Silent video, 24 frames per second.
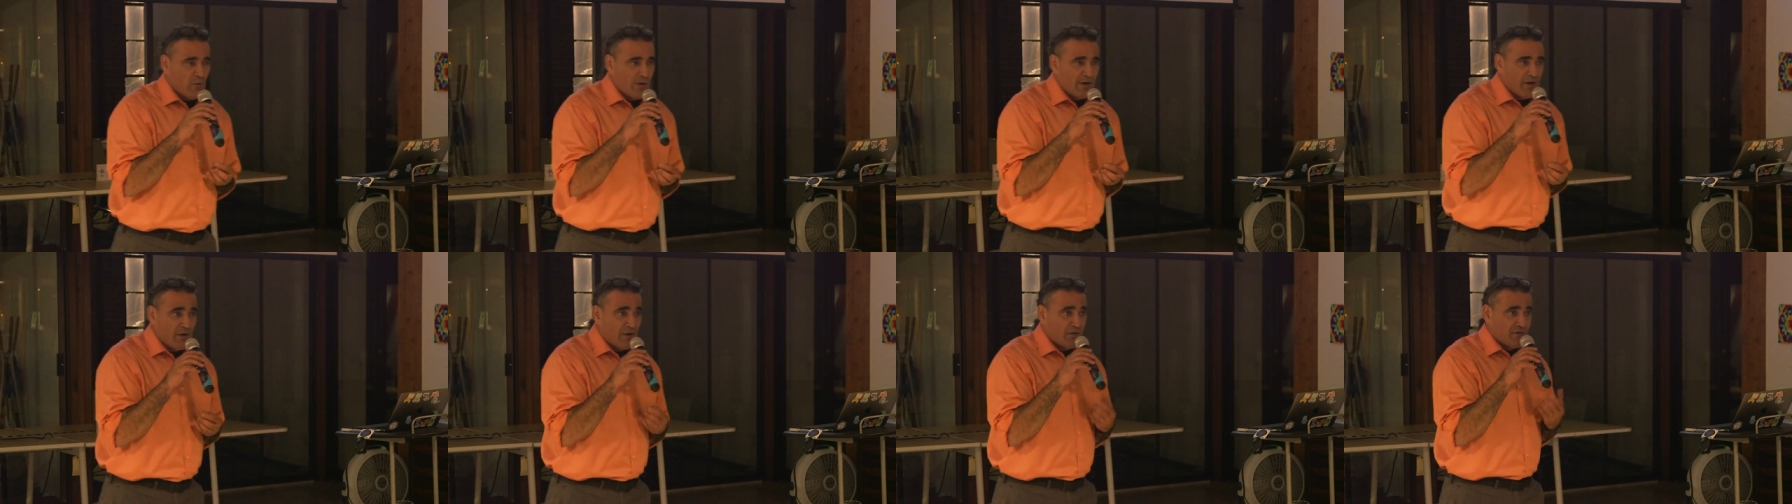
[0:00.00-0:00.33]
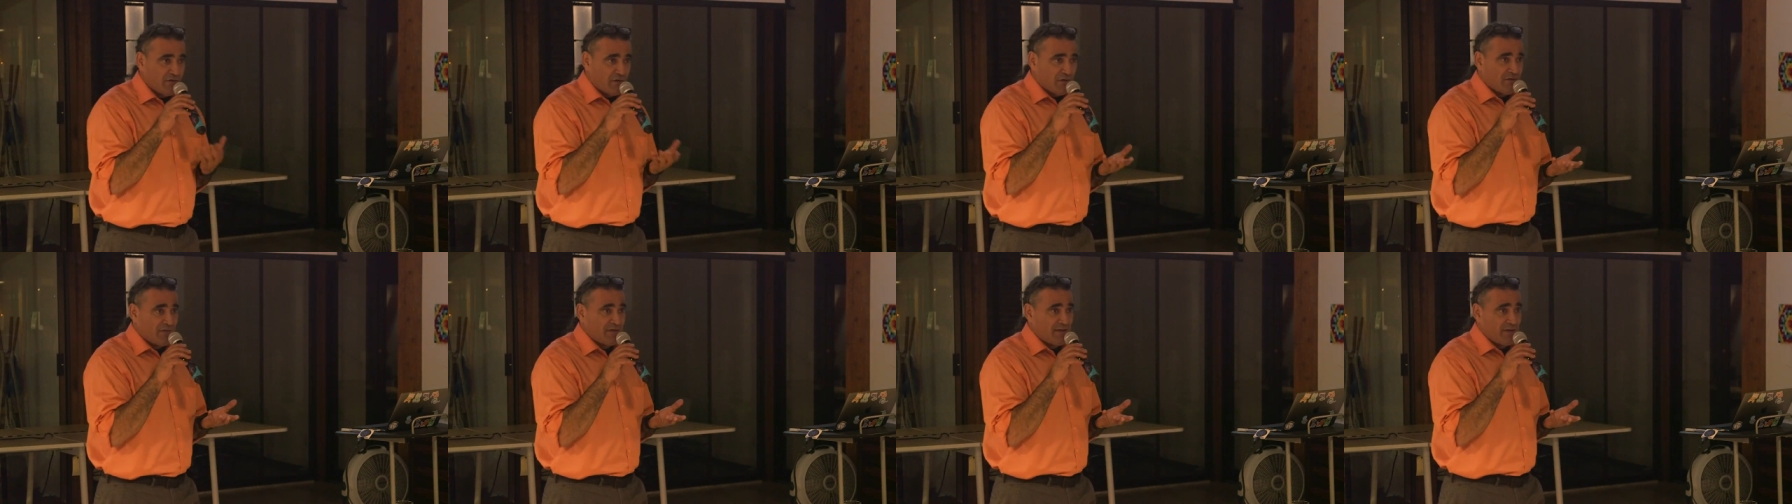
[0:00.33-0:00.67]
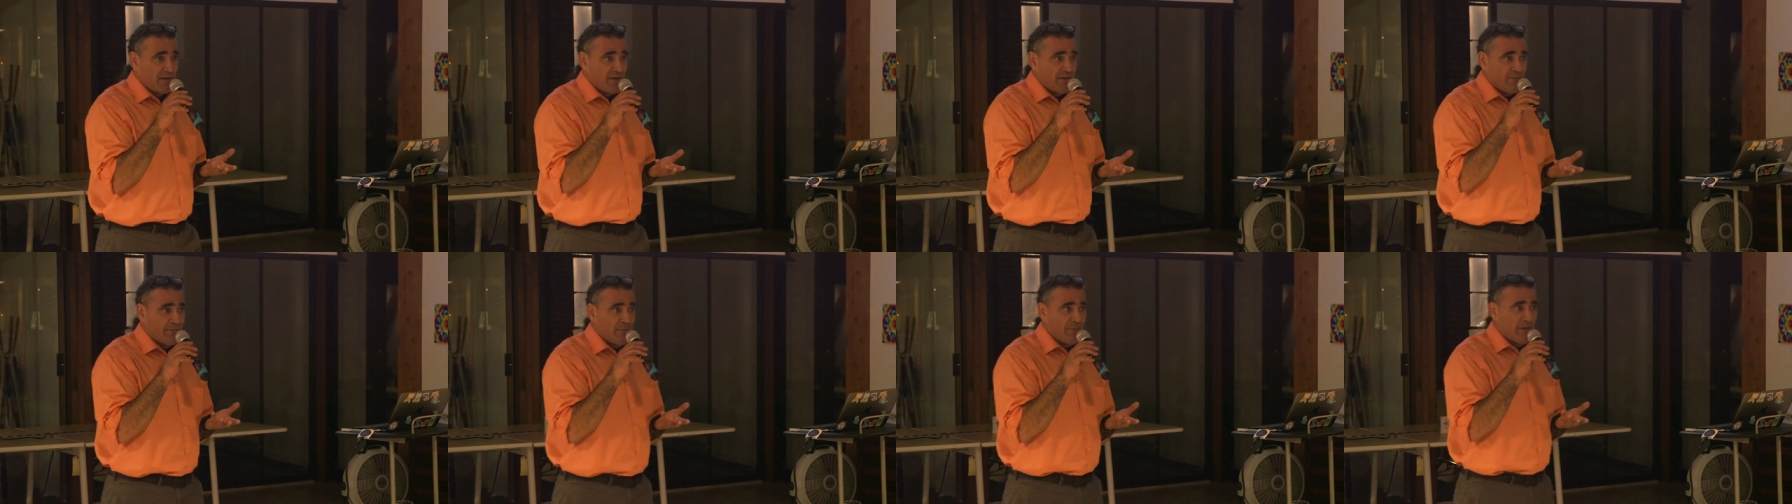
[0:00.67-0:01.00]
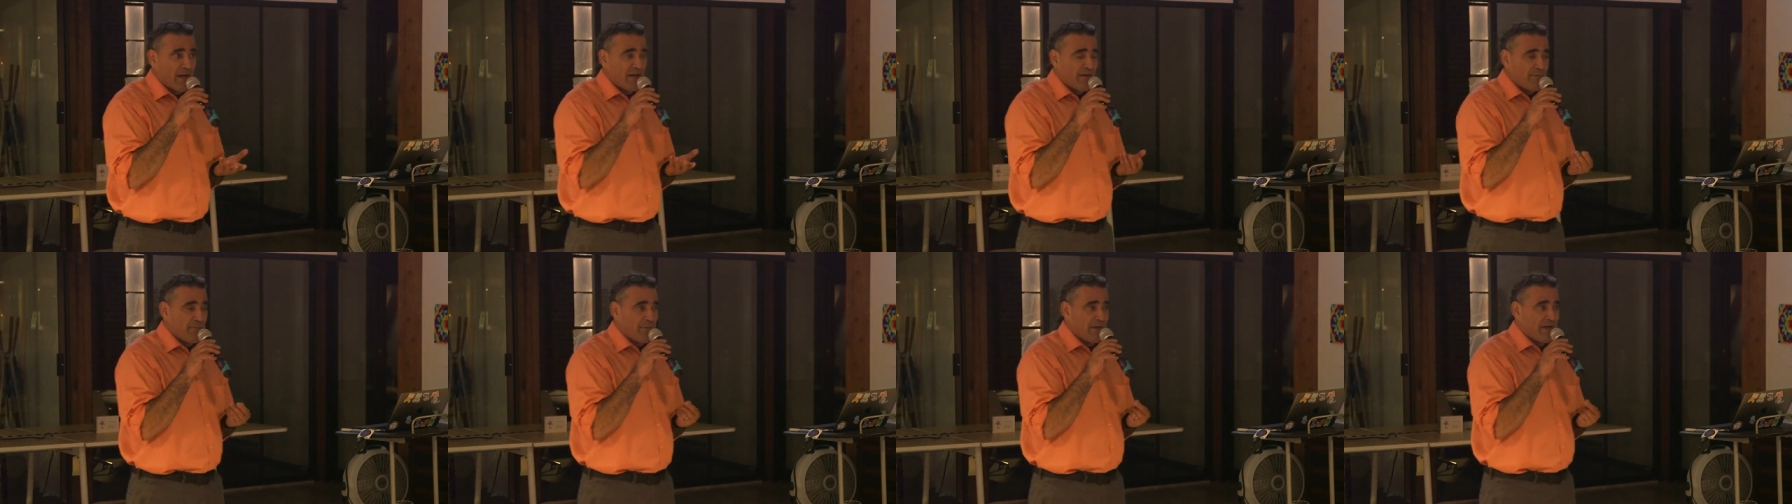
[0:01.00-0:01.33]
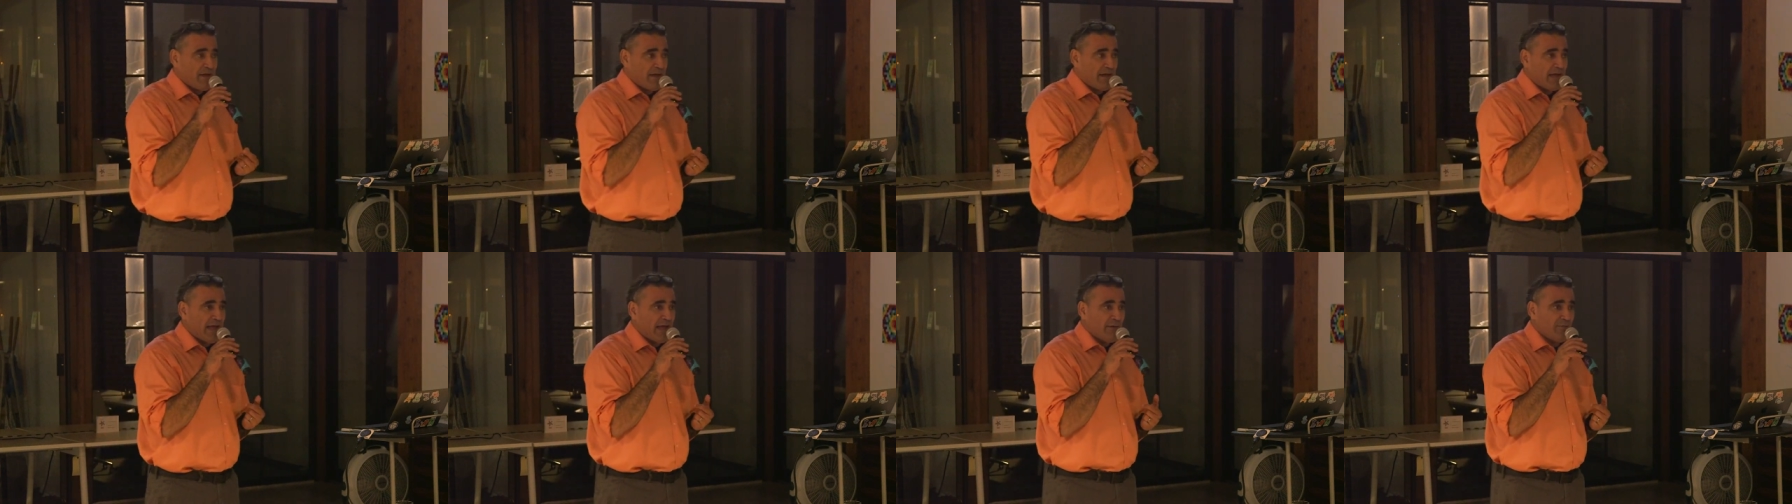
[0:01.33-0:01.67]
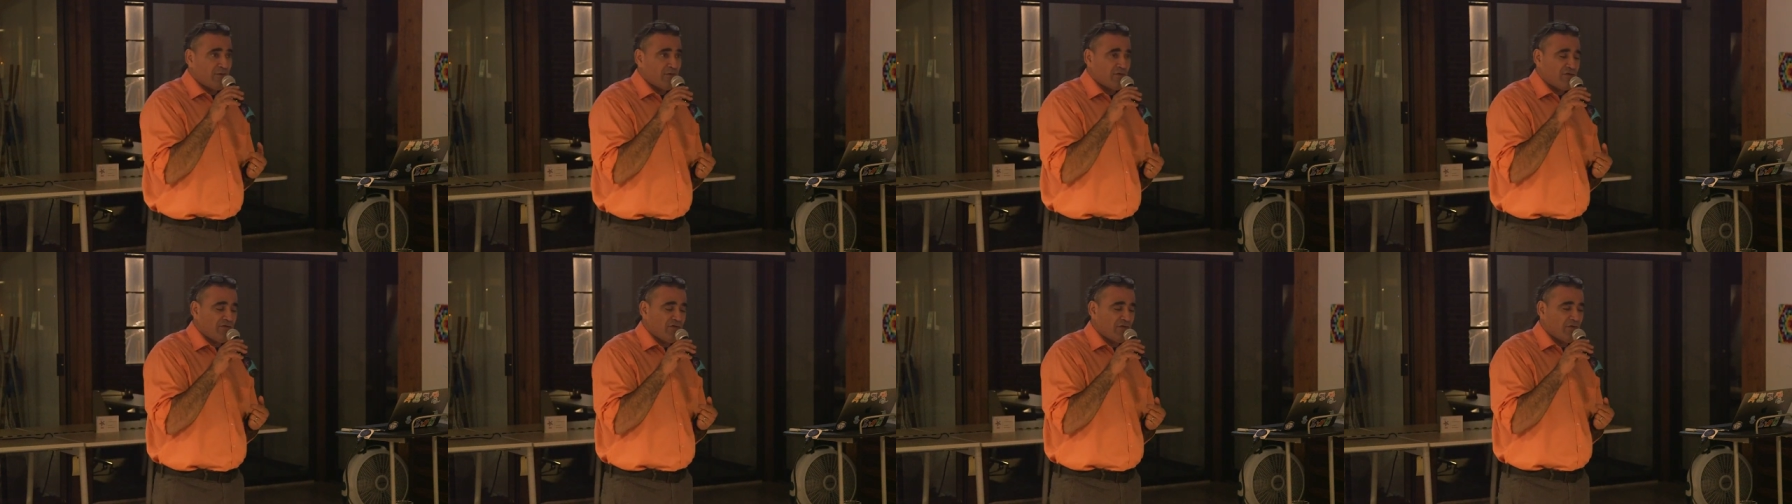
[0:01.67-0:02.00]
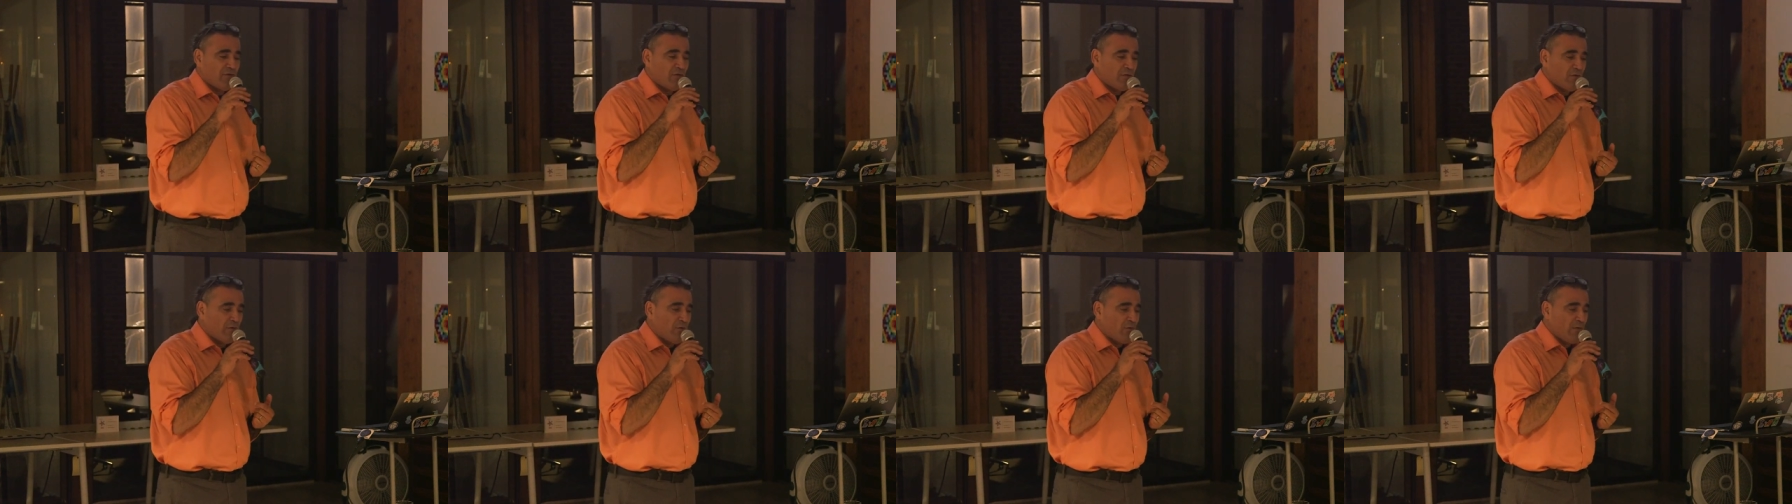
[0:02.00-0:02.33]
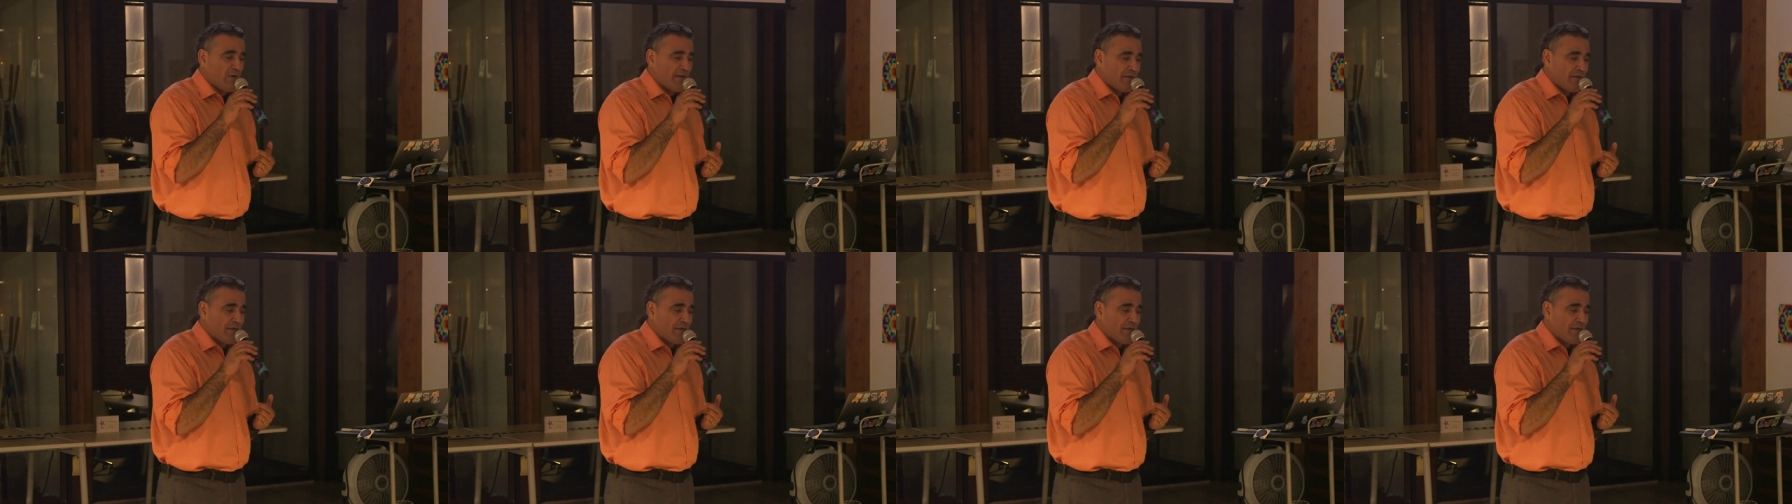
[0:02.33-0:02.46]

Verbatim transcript: we also see uh, being able to,